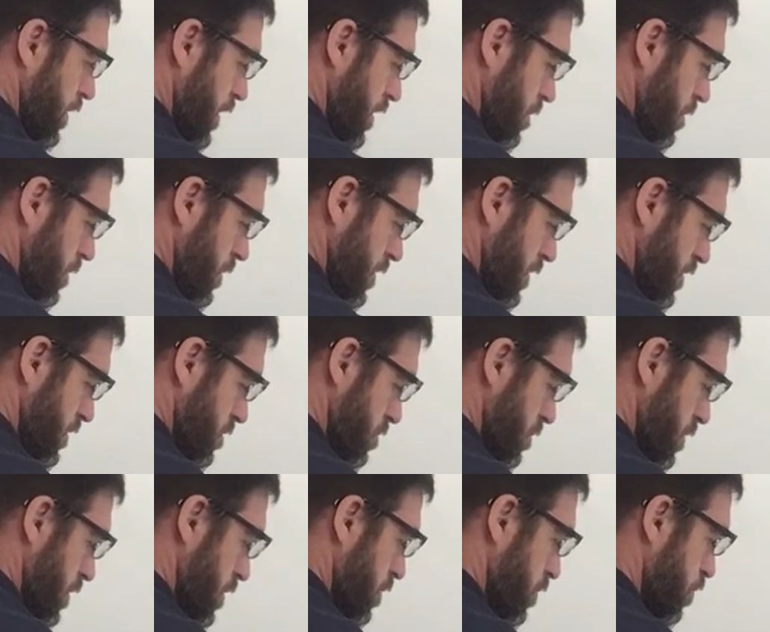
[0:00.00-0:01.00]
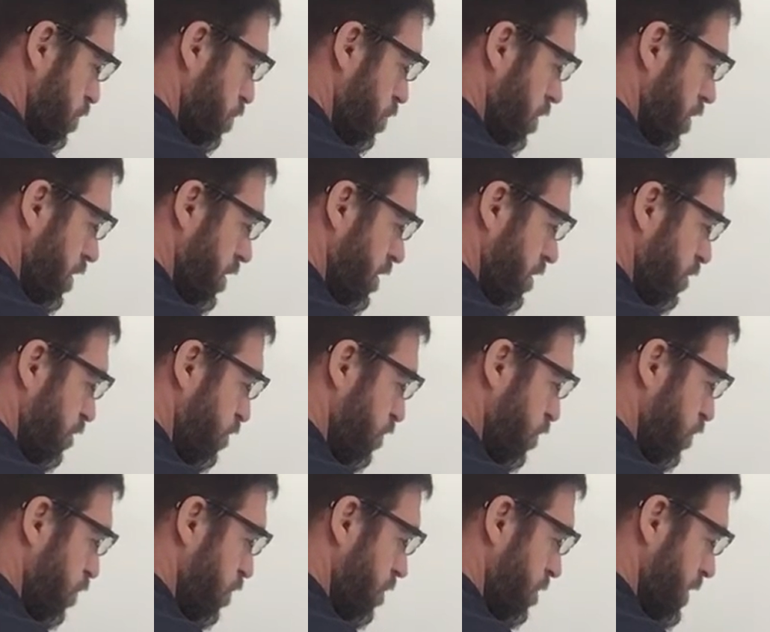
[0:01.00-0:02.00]
that makes me 1 and
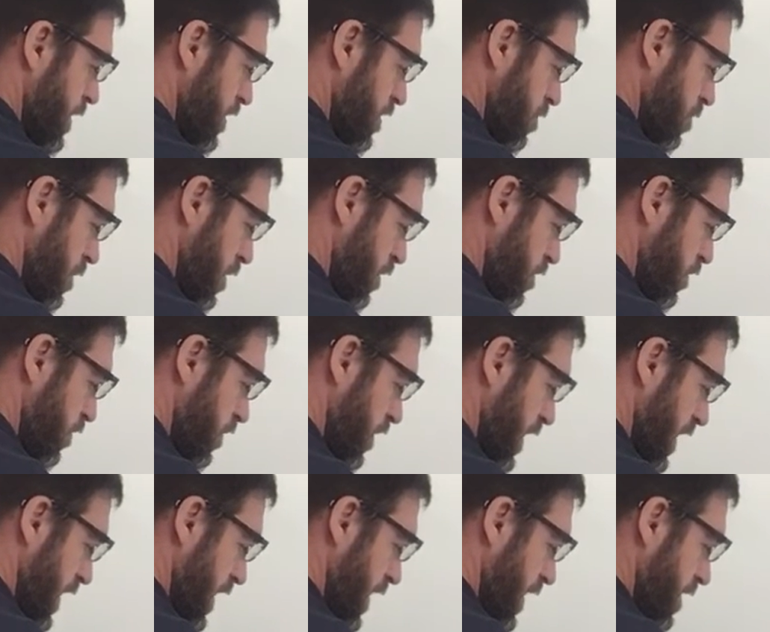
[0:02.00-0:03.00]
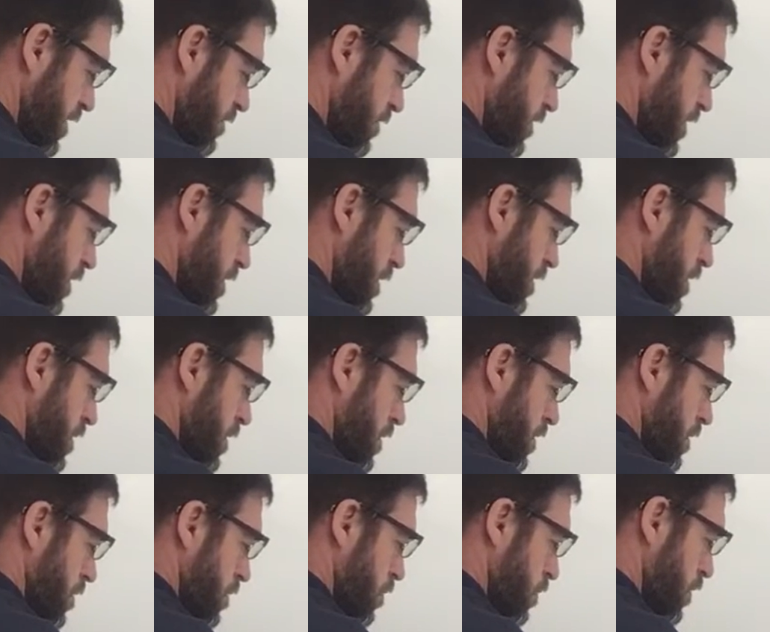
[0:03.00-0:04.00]
4 makes me 5.
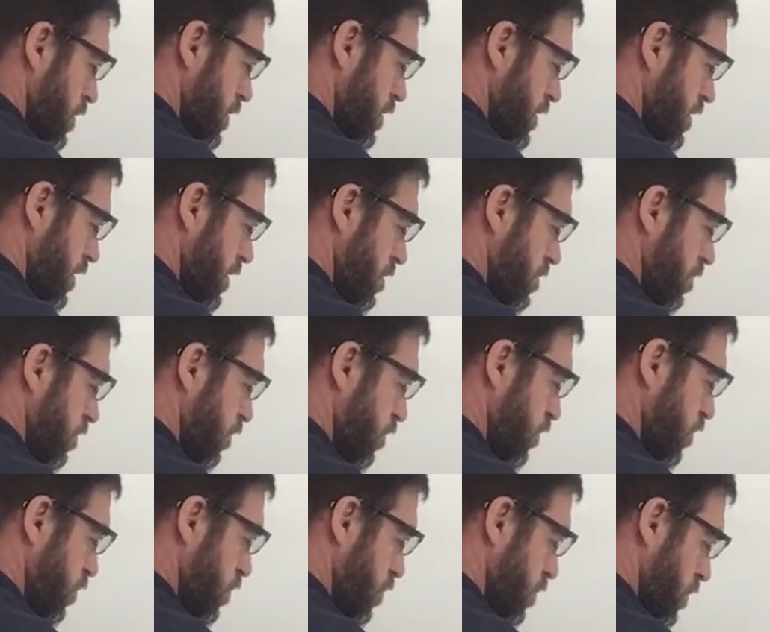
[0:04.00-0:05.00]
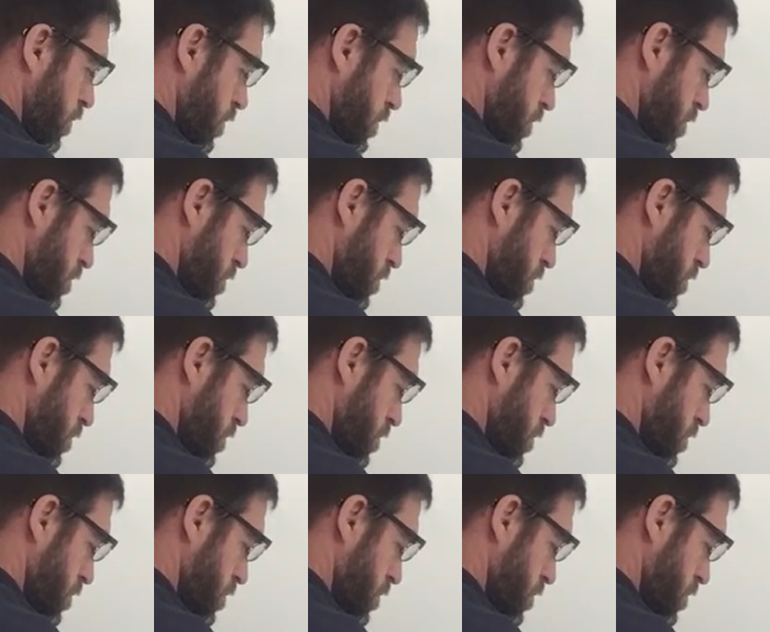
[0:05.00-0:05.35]
1 times 4.